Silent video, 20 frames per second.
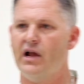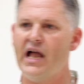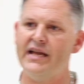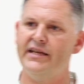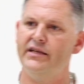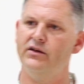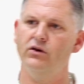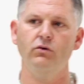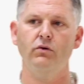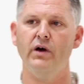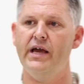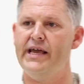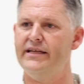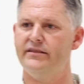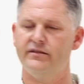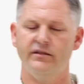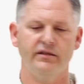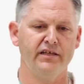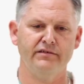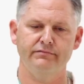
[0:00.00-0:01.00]
ideal
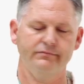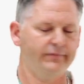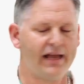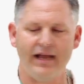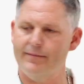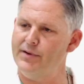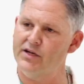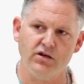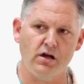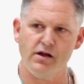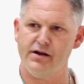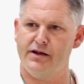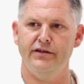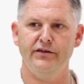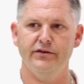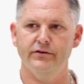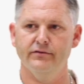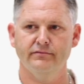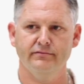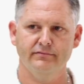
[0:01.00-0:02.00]
weight, and I'm not talking to
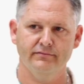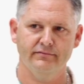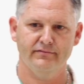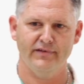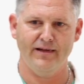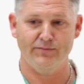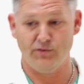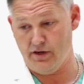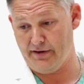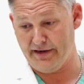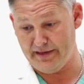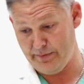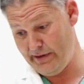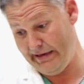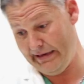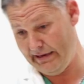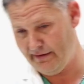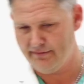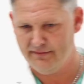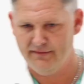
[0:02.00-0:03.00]
you, I'm talking to
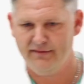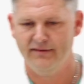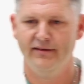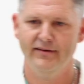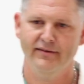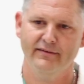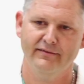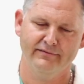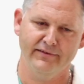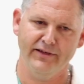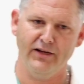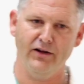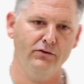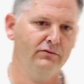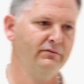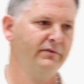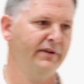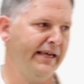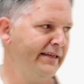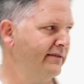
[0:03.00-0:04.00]
me, you know,
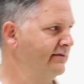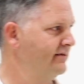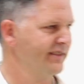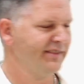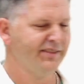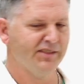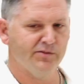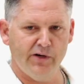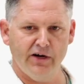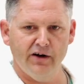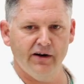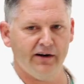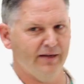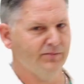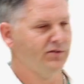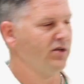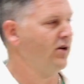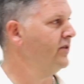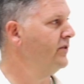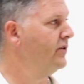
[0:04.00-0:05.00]
and this is America.
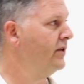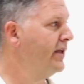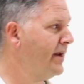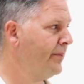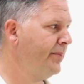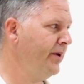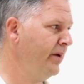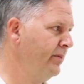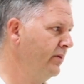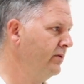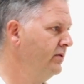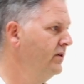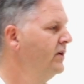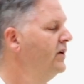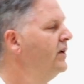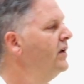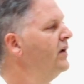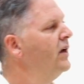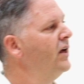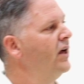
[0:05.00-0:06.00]
I'm talking to a lot of people.
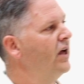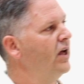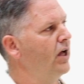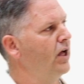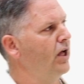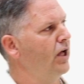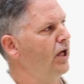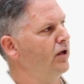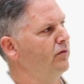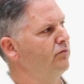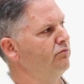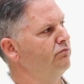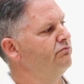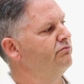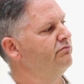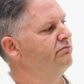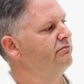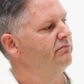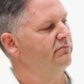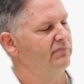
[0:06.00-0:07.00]

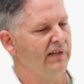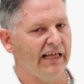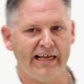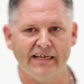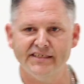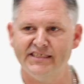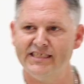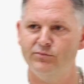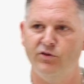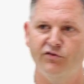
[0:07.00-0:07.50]
Like I said